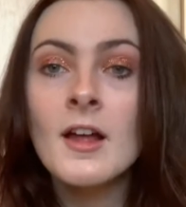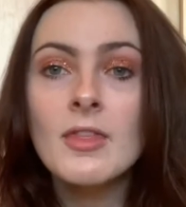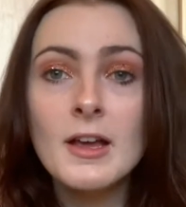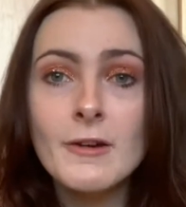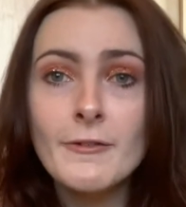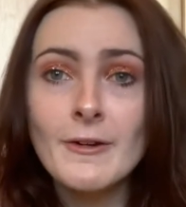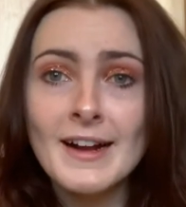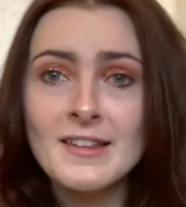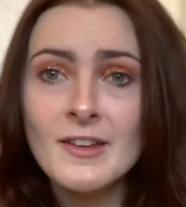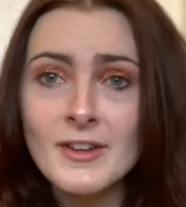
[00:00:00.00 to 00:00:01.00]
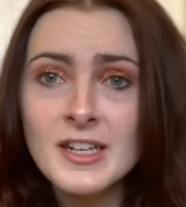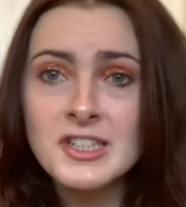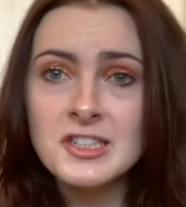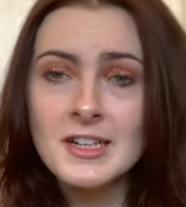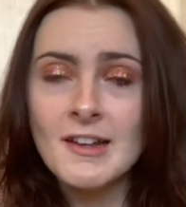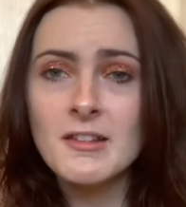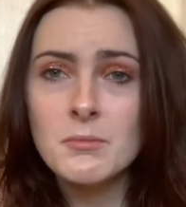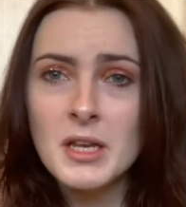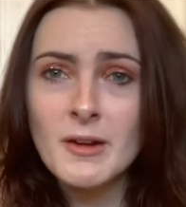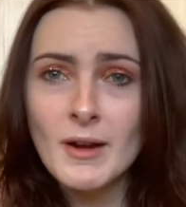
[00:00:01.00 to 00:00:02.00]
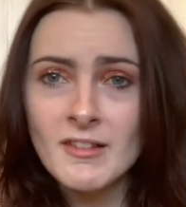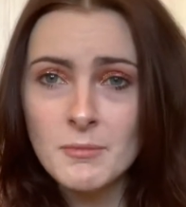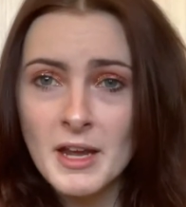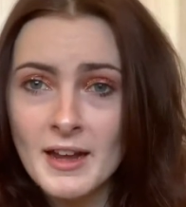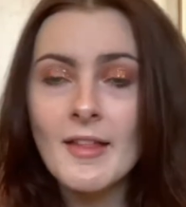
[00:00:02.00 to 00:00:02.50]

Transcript: Think of your activity sheet as a mini resume,